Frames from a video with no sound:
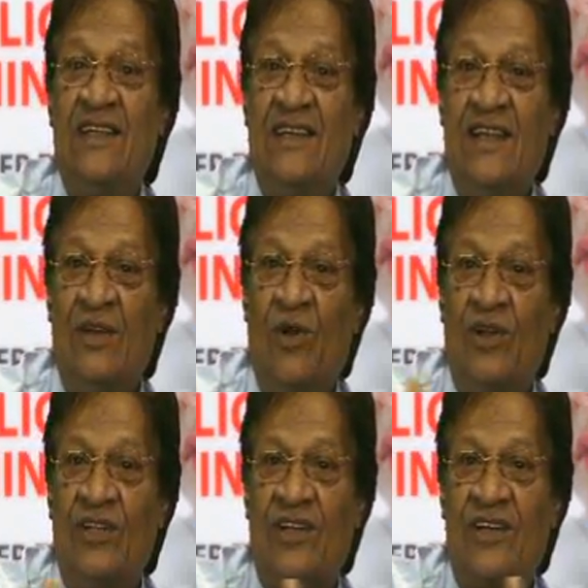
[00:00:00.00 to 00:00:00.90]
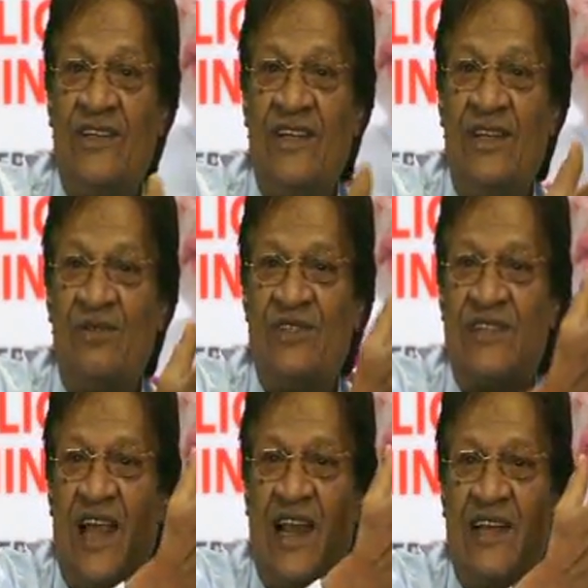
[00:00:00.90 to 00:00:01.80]
in order to continue
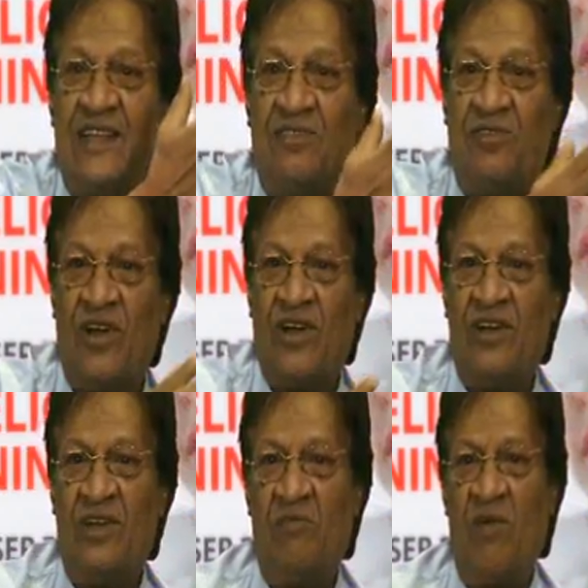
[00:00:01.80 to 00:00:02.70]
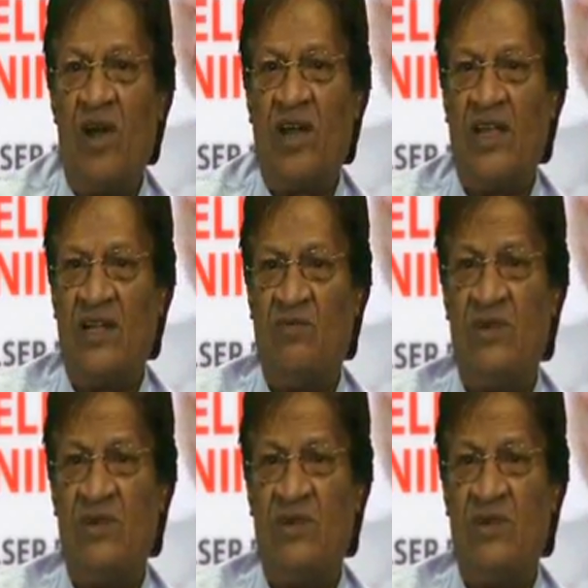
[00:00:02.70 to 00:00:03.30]
selling the drug on the market,